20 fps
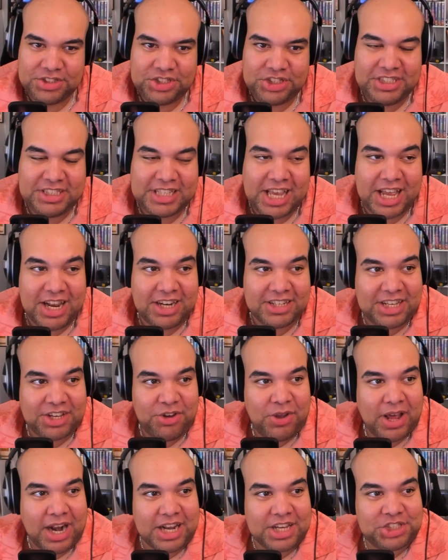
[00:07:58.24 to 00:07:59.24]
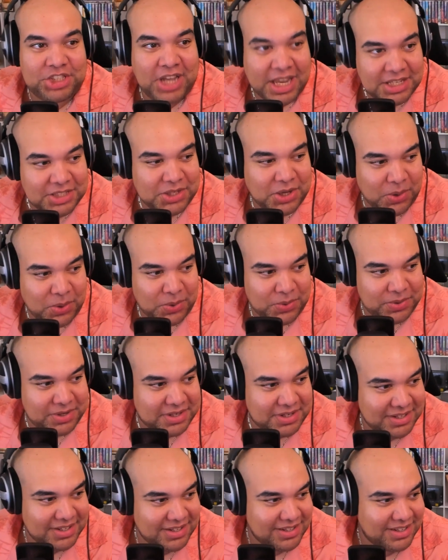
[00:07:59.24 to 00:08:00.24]
You said it looks like you got a chest cold. Are
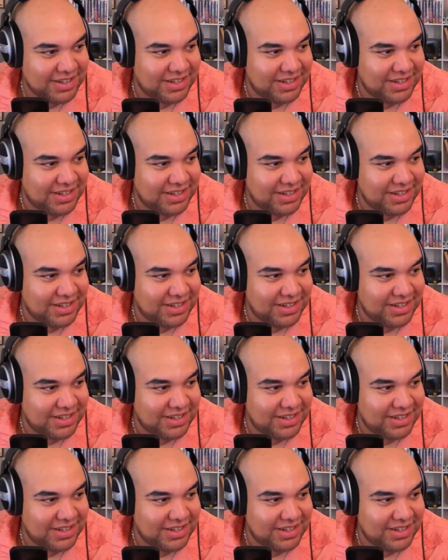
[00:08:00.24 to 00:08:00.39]
you sure you